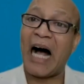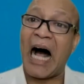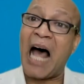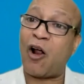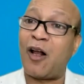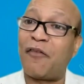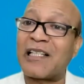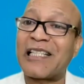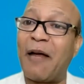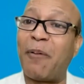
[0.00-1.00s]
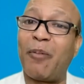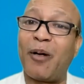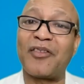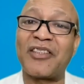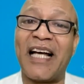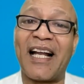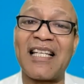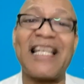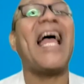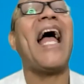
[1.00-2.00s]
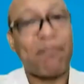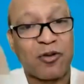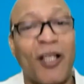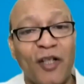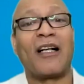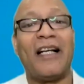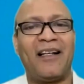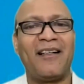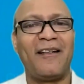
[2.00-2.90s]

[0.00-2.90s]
Are all of us capable of CRSE? Absolutely.